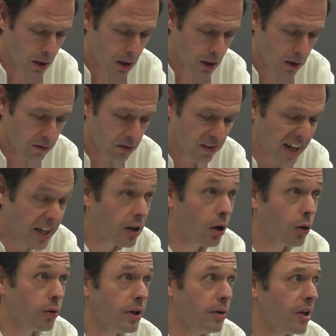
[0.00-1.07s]

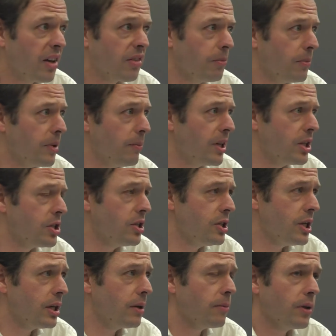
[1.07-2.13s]
Stakeholding hasn't been mentioned
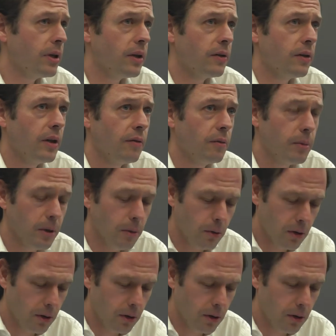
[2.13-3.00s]
yet, but that's another big one.